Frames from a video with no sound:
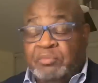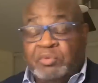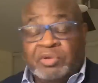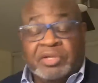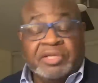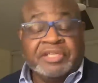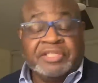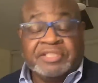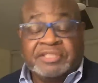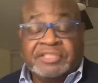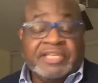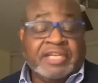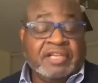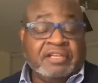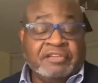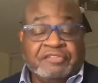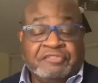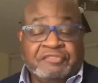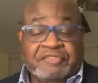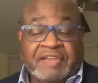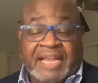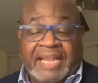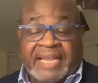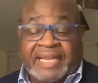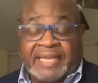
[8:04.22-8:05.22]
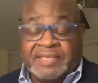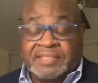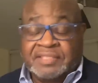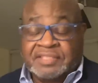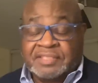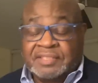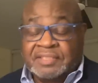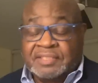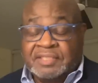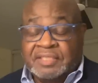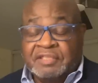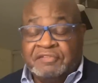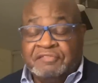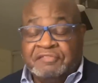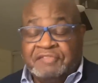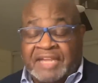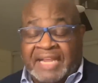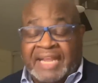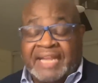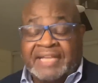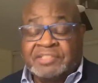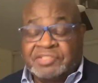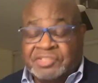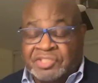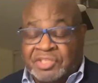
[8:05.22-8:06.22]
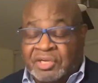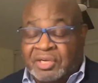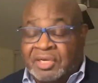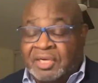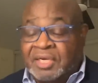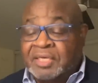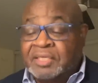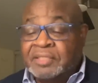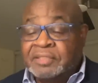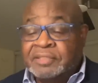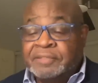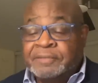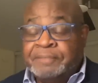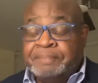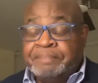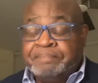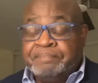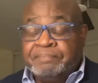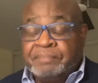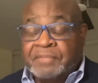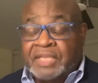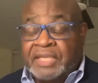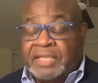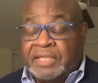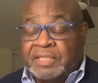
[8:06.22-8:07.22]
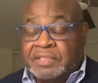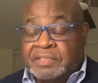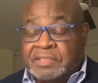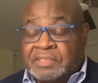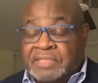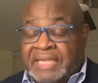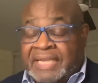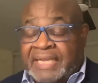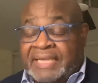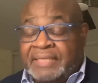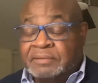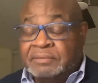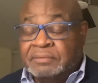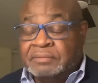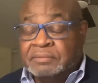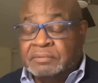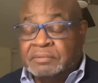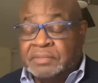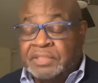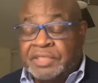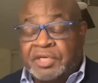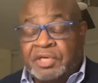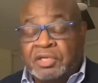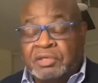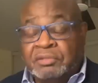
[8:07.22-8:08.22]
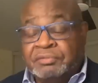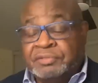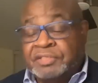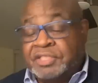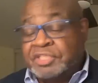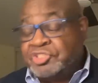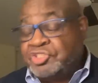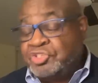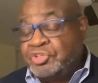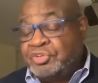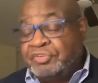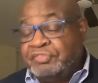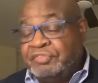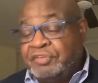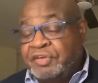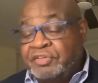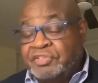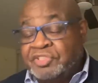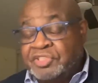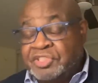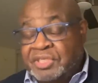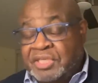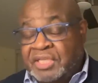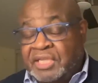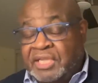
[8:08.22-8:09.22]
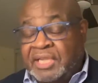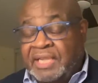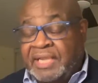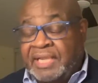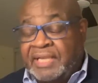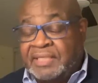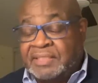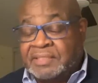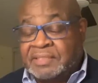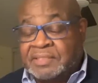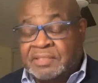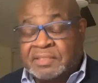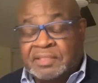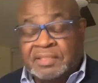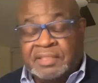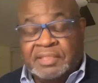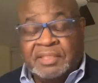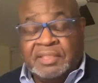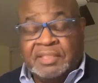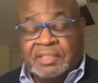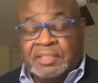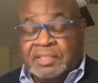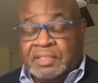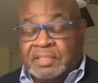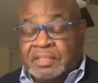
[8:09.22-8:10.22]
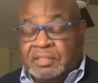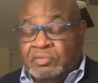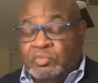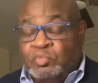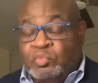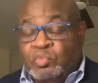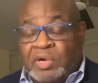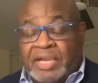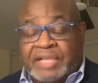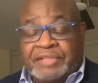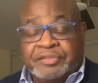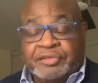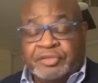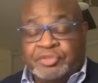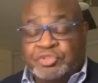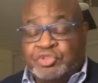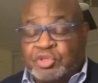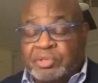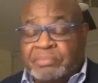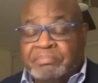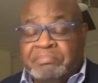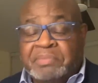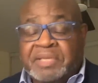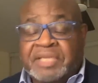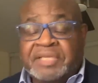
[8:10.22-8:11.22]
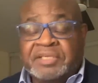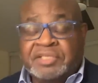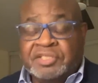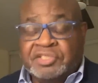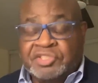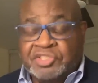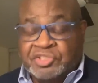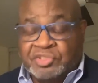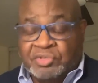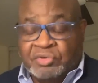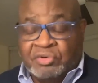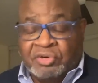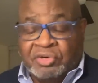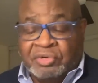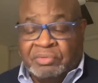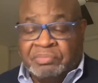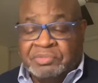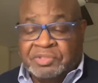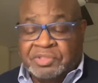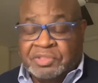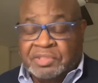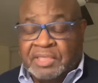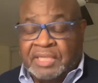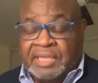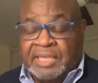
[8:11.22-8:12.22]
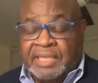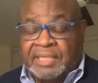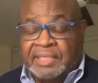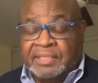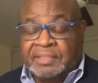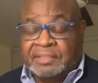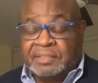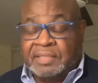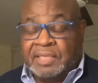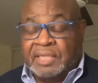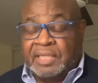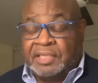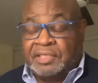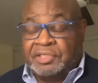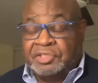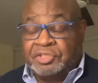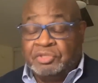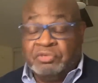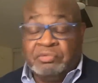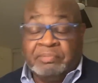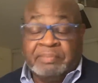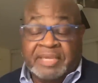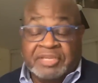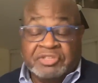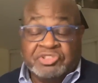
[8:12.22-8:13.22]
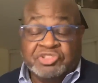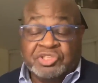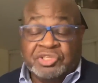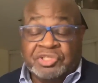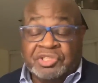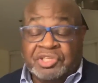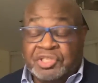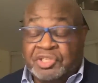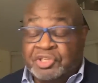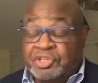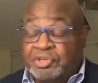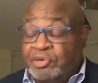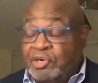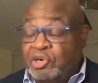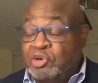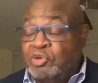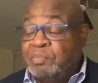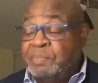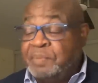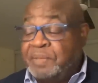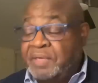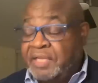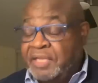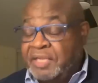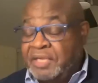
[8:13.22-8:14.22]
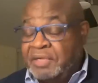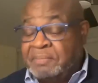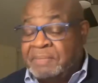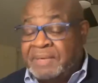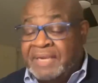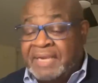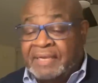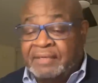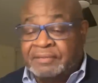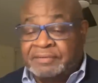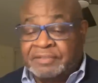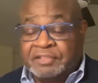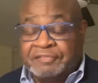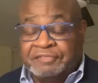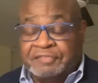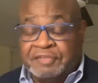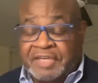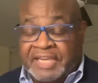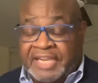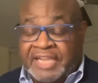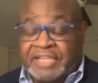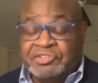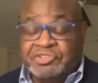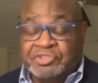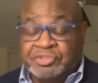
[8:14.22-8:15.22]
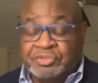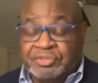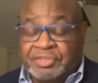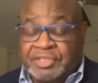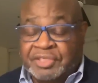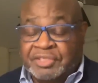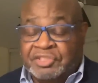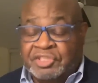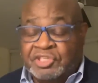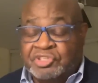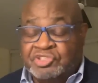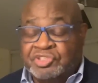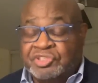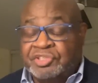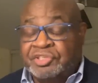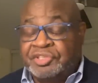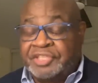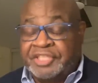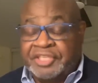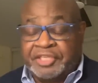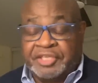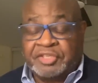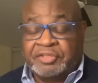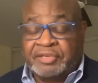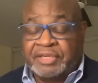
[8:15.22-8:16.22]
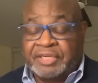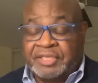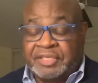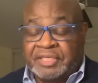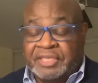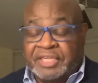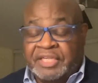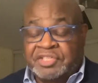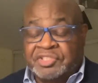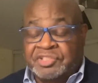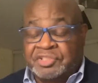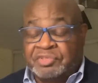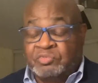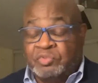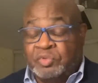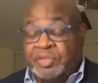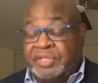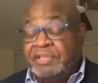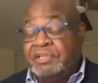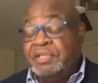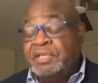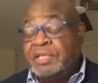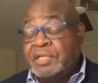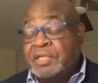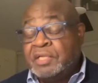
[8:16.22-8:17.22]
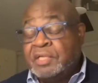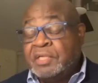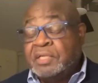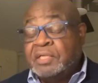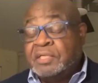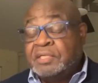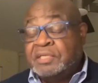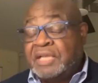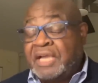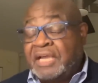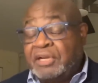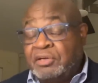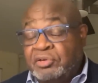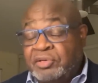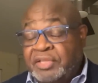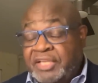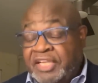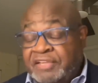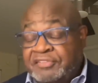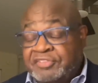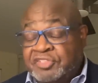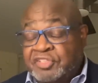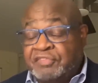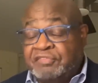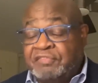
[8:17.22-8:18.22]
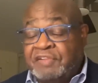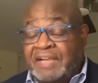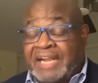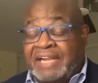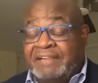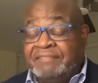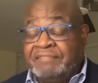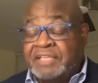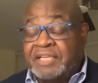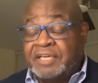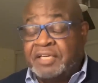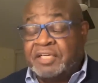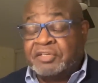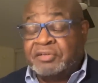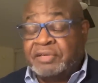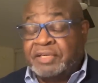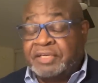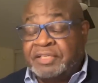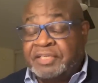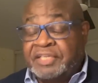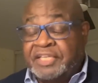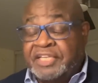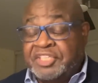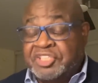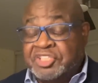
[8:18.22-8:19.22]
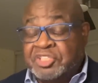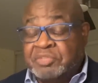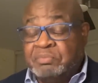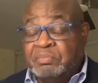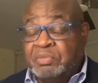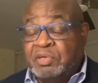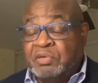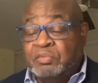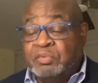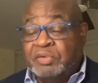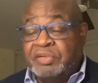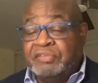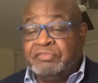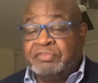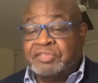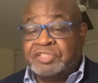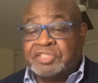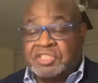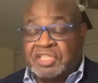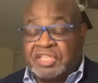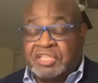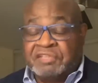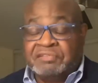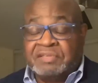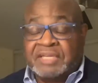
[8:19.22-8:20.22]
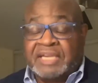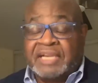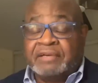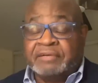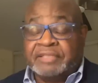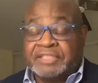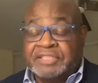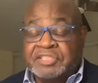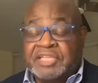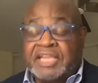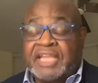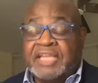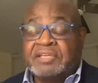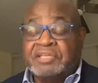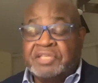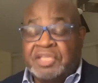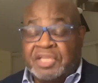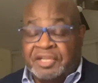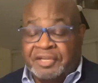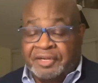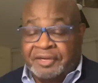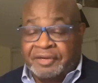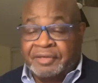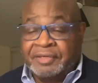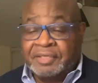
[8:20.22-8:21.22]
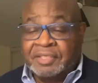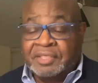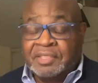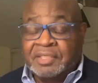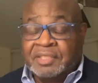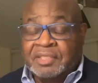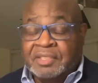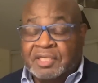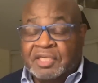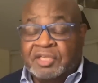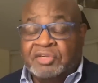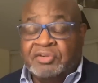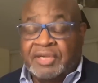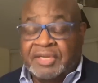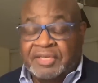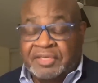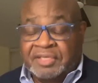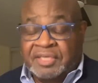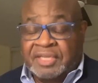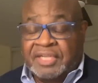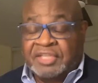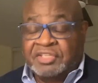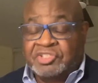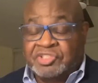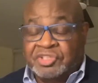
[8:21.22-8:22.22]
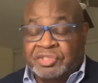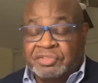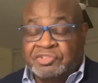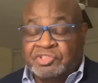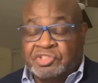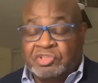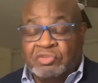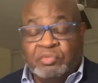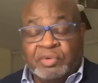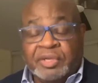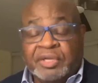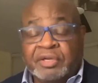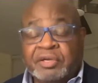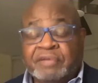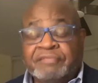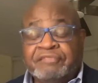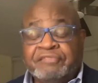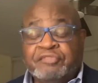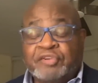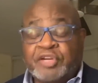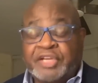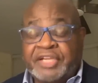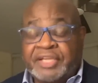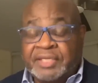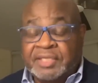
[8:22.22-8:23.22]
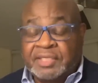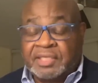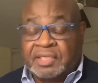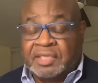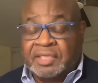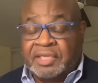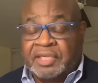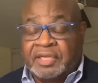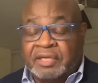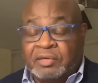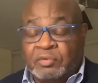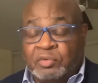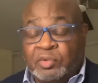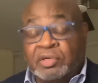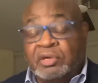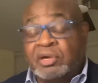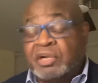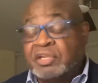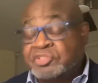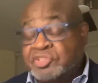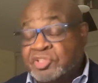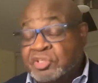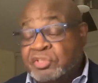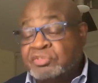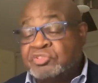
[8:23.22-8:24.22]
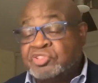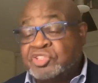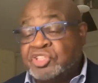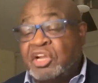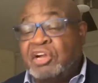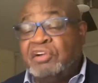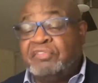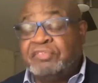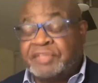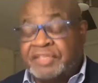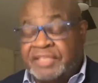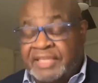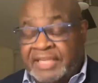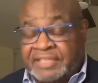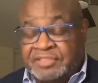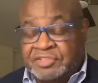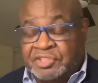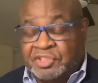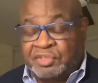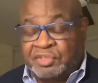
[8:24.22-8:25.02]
we're going to tell the facts. The facts are is that you know this university has weathered tremendous storms, and and you mentioned in your opening about the financial condition and the accreditation. We not only have survived that accreditation, but we've received now a ten year accreditation. So we're free and clear. We're also solvent as a